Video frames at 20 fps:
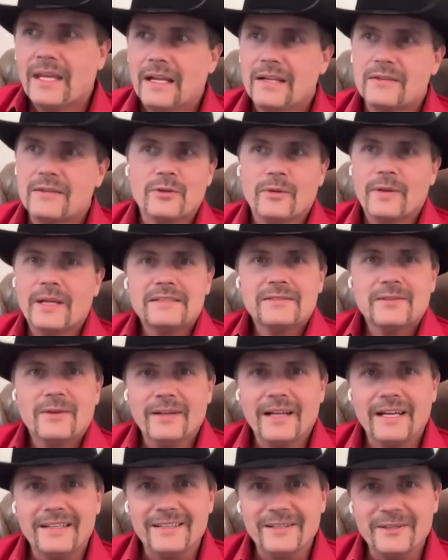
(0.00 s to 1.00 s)
And so that's all
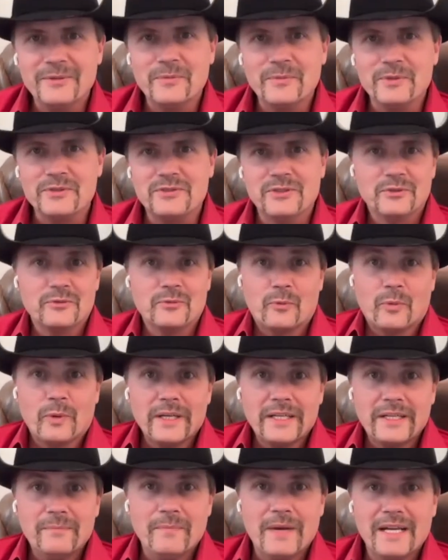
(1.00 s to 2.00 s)
I did was just
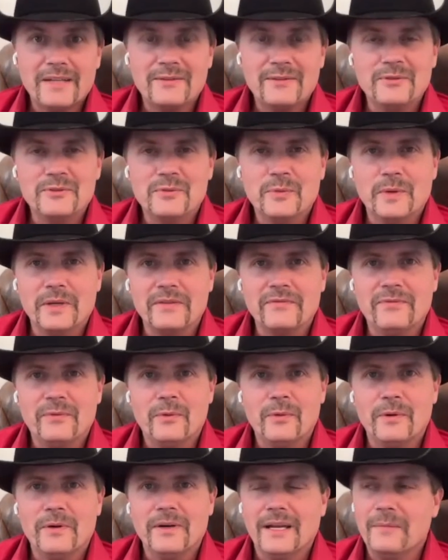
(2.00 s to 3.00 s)
read Matthew
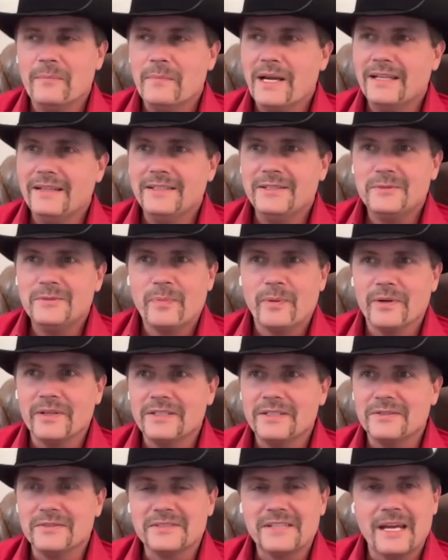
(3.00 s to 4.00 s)
24. And man, these
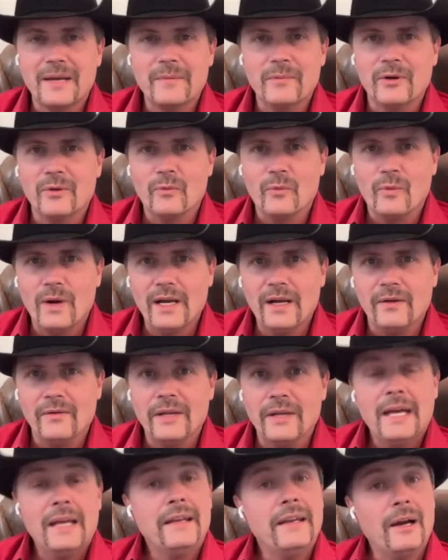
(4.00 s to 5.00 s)
preachers came unwound.
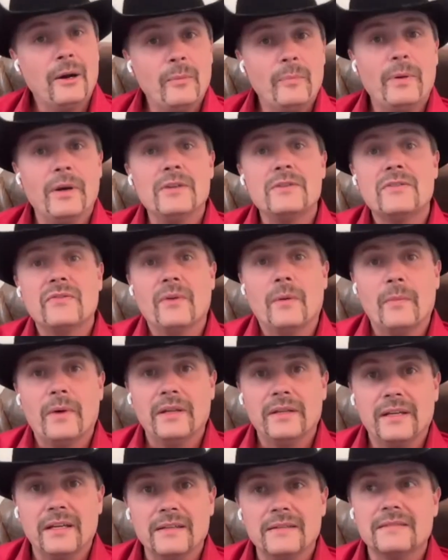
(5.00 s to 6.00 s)
Now, a bunch of them
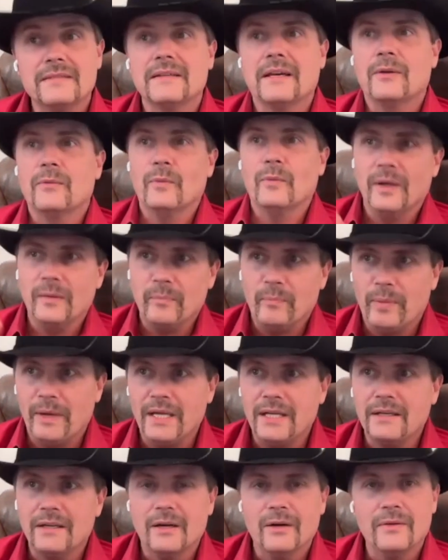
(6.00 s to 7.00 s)
on the other side went,
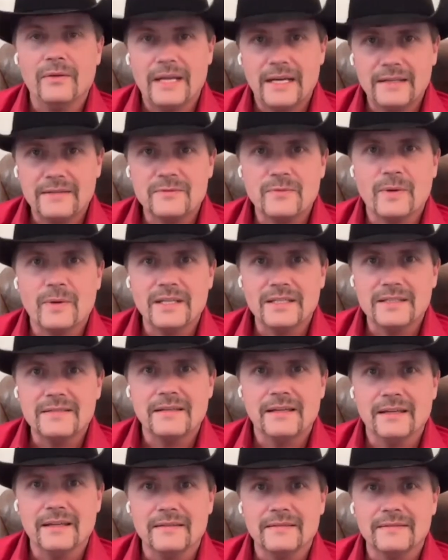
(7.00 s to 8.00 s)
bingo, that is what it
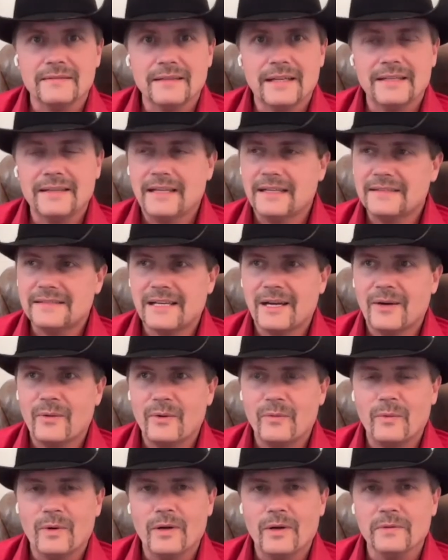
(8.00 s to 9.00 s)
says. That's how
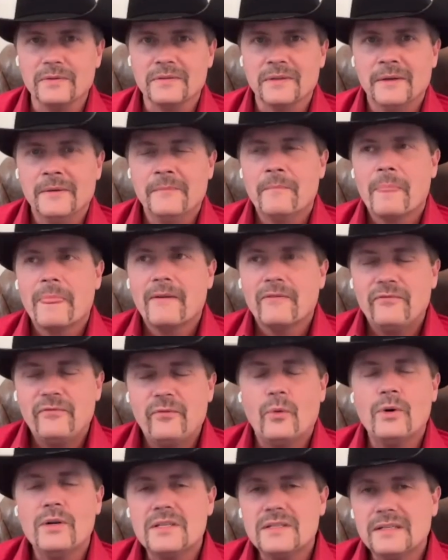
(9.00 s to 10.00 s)
it rolls.
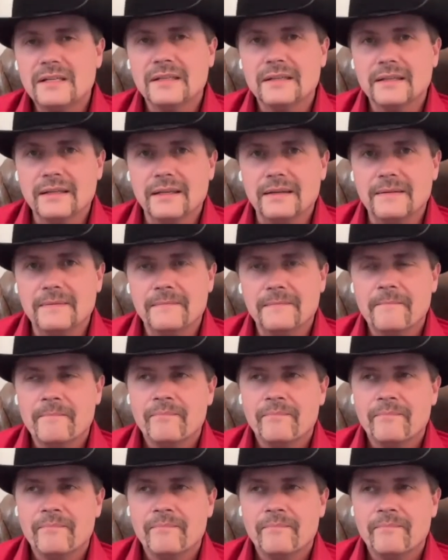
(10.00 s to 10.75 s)
Fortunately,